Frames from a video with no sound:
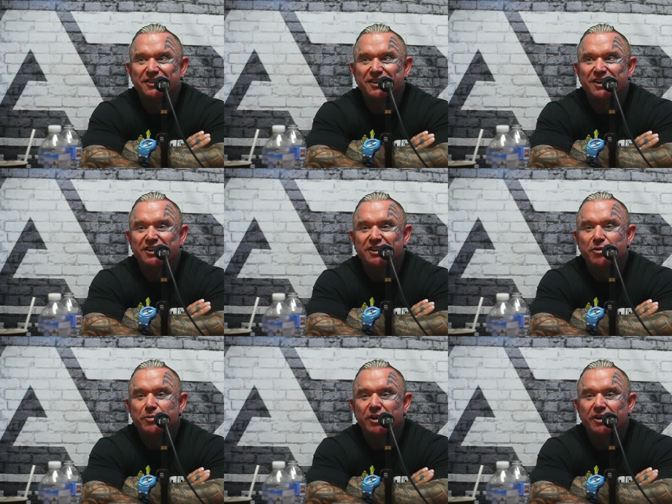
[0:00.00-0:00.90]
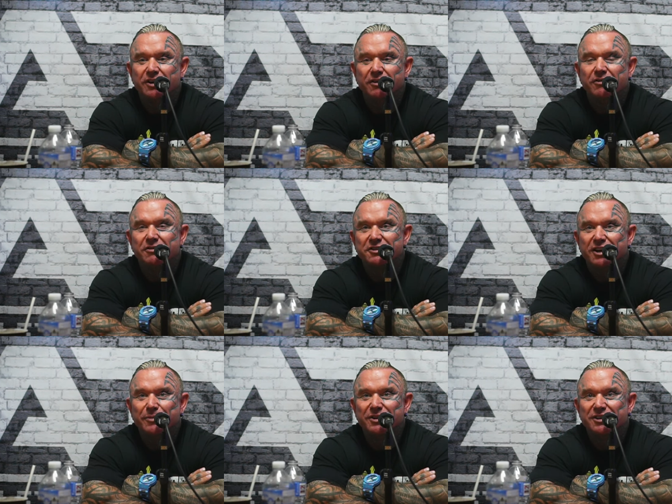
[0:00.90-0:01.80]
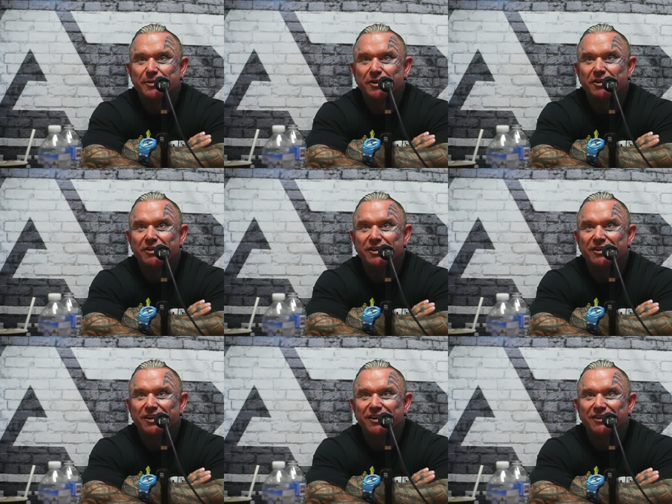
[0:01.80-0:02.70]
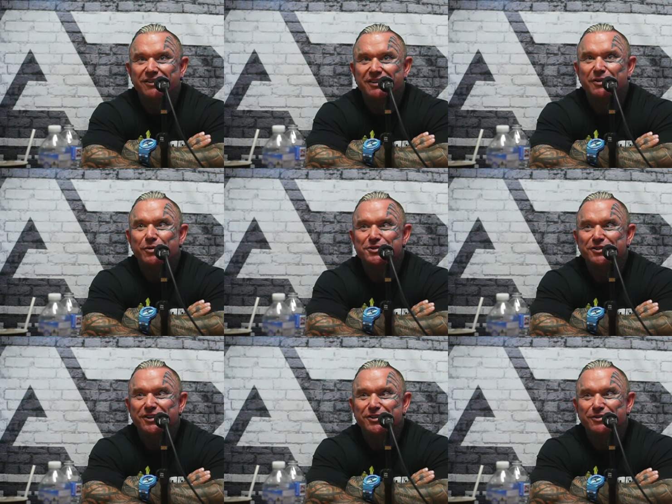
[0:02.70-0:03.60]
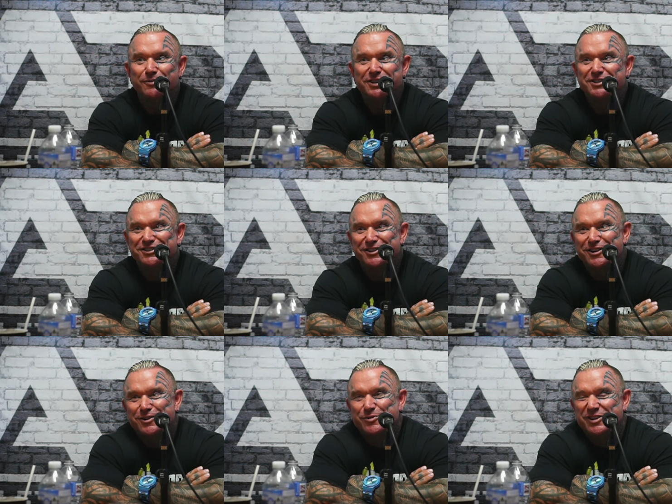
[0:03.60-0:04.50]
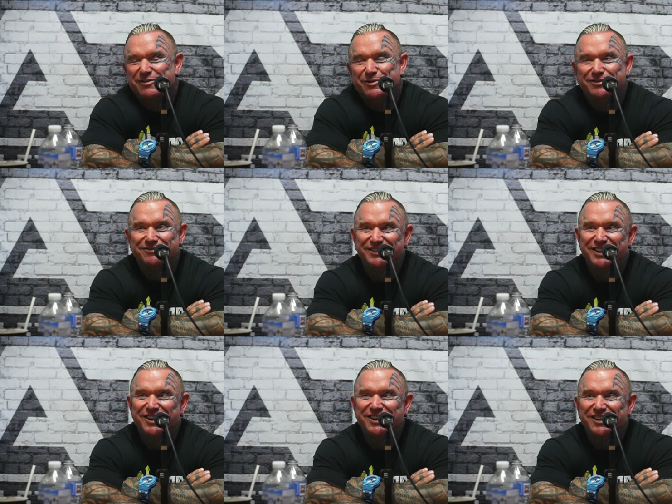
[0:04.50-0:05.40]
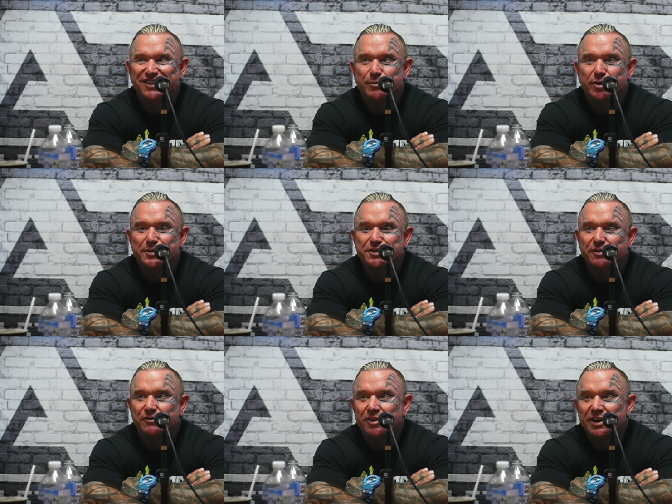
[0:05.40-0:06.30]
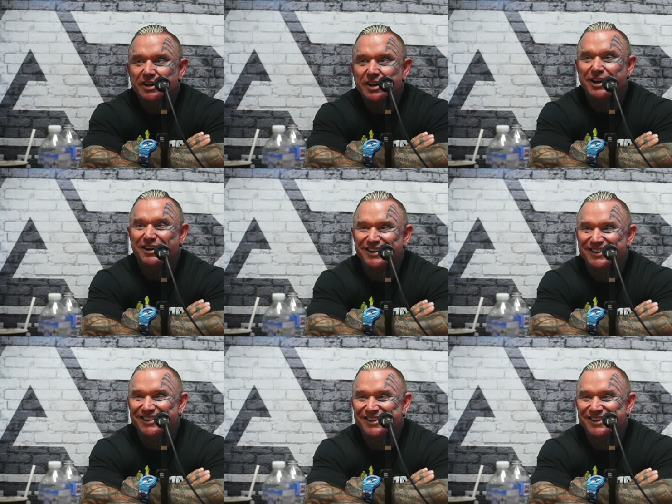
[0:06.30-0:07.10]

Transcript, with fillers: Yeah. They'd be like, oh, it's coming, I got it now. Now what should I do? Once it's got a hold of you, well, you pretty much got to ride it out.